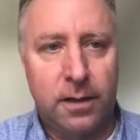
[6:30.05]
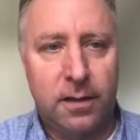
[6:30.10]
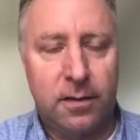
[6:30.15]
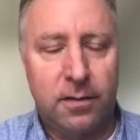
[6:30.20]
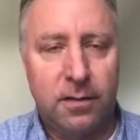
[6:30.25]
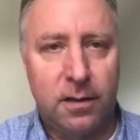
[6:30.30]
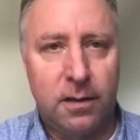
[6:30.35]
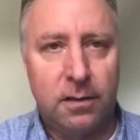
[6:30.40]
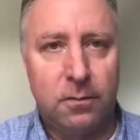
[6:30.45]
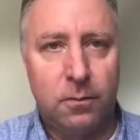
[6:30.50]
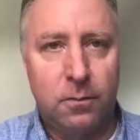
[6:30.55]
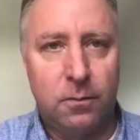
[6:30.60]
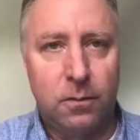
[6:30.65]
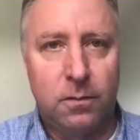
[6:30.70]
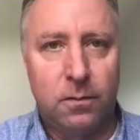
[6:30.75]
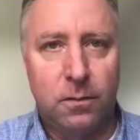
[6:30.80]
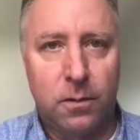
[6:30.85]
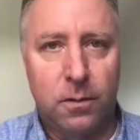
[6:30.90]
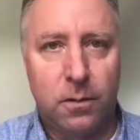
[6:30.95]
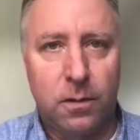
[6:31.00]
it's that
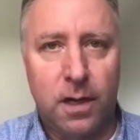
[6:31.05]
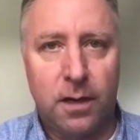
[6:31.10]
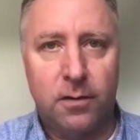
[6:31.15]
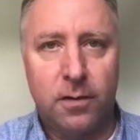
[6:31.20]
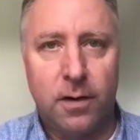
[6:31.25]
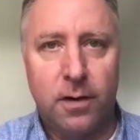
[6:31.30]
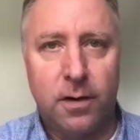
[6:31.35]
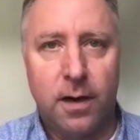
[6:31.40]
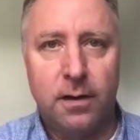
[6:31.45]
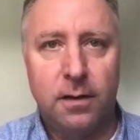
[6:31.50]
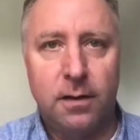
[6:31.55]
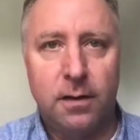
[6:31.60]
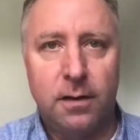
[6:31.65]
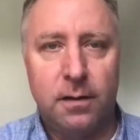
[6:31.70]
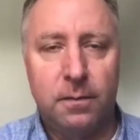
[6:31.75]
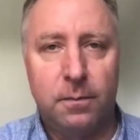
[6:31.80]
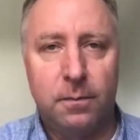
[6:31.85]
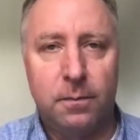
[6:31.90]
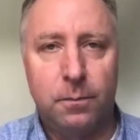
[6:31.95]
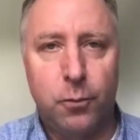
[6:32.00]
we're not trying
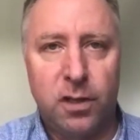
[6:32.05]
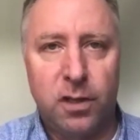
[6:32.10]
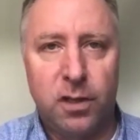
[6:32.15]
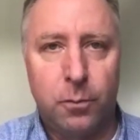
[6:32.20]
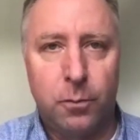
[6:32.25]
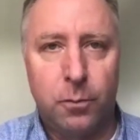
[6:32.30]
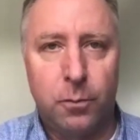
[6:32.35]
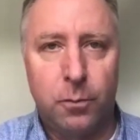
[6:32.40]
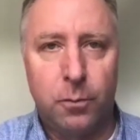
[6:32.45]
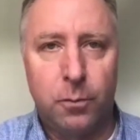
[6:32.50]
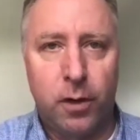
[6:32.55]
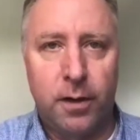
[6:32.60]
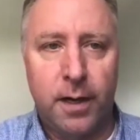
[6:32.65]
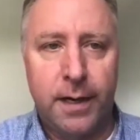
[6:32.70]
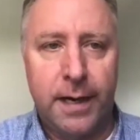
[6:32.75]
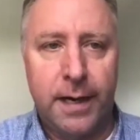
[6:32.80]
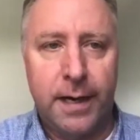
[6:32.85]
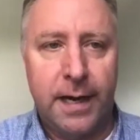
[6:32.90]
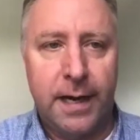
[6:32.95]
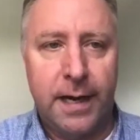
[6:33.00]
to put the burden
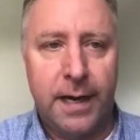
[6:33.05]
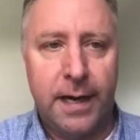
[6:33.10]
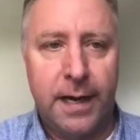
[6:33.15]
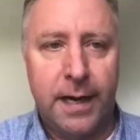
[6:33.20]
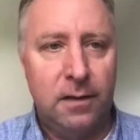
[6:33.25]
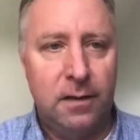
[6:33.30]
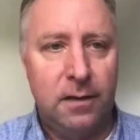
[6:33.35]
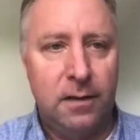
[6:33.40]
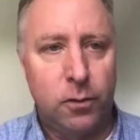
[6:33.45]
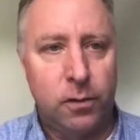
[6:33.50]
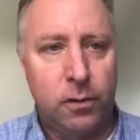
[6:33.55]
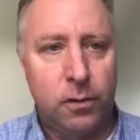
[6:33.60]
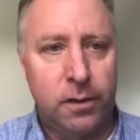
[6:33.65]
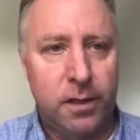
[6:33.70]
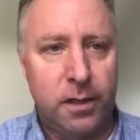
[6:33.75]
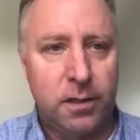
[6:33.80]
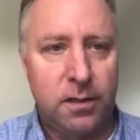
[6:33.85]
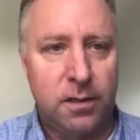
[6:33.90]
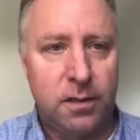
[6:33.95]
on any individual clinician.